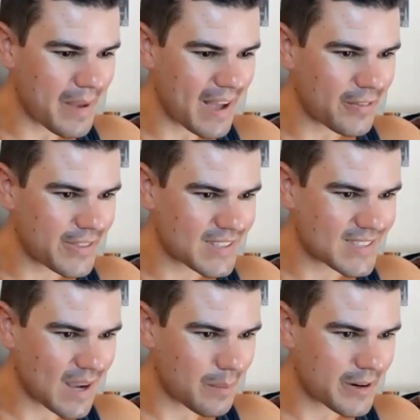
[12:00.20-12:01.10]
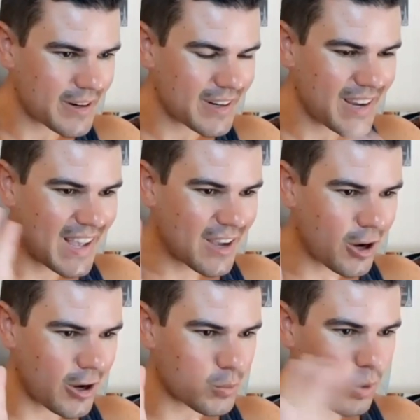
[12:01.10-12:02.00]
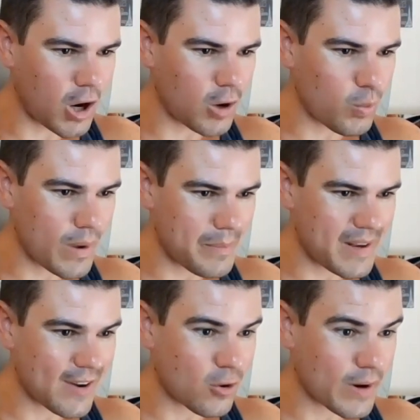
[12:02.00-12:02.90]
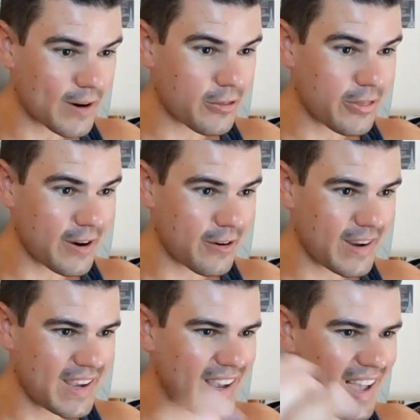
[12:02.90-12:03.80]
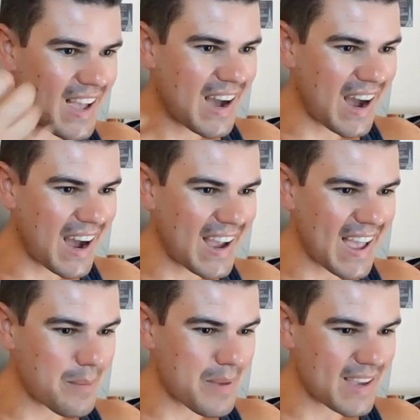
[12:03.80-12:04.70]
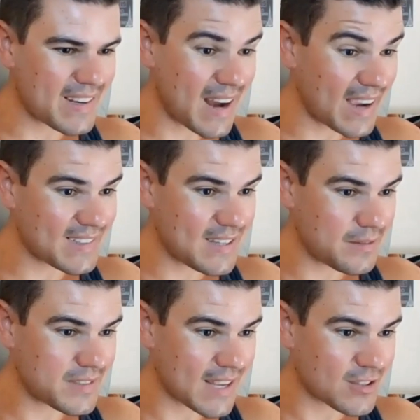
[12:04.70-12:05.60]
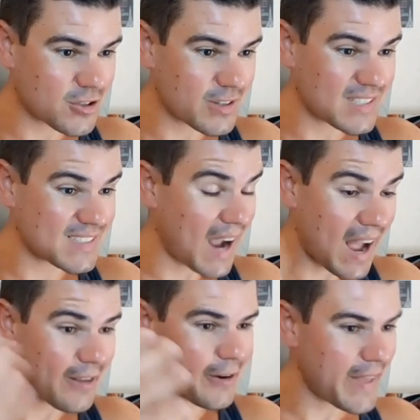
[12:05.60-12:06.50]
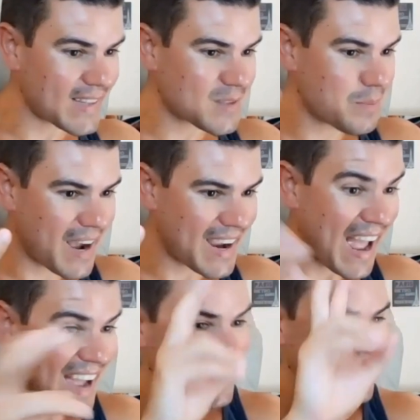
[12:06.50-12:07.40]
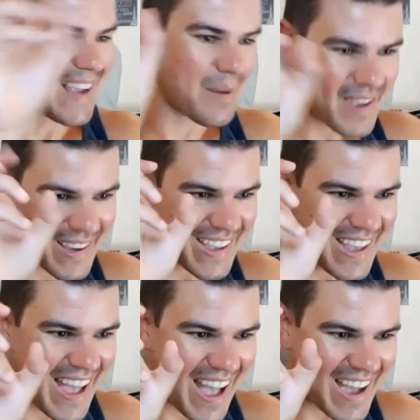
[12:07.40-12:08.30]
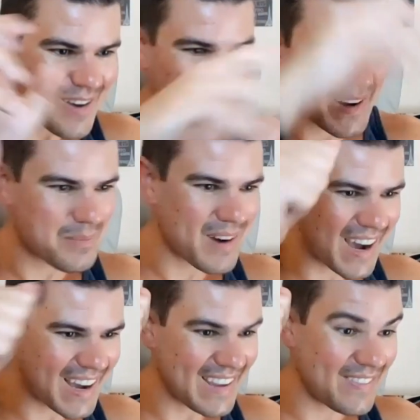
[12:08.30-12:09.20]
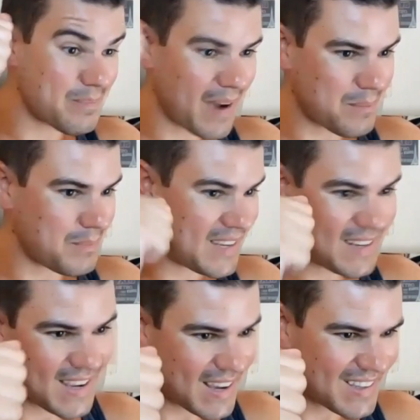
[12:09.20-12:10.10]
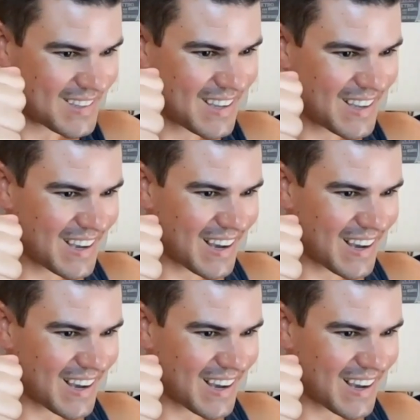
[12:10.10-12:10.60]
come out this summer called Walt Whitman and Queer Theory. I am a 19th century scholar. That's my academic hat when I'm not in my media